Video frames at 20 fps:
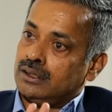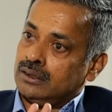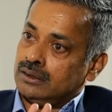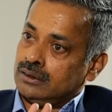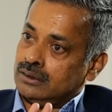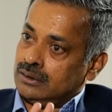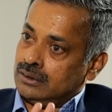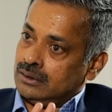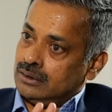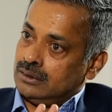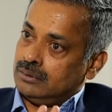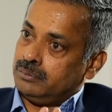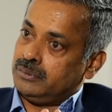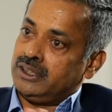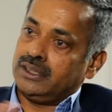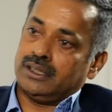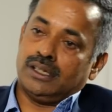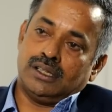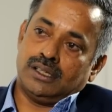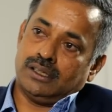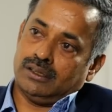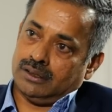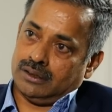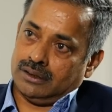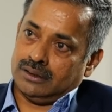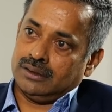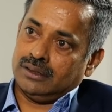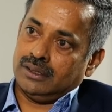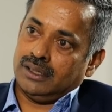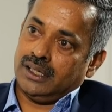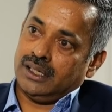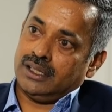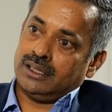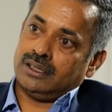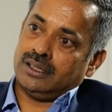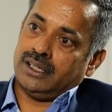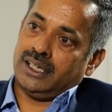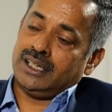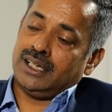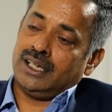a medical cover.
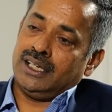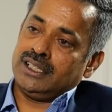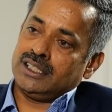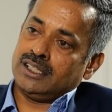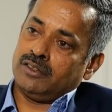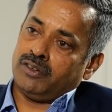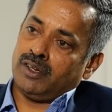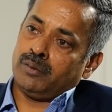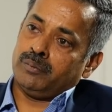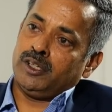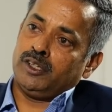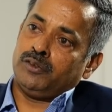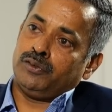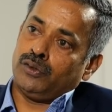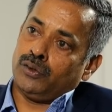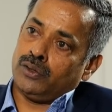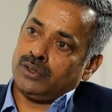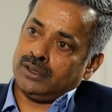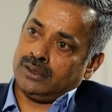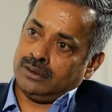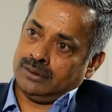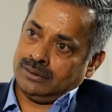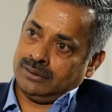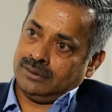At least a family floater.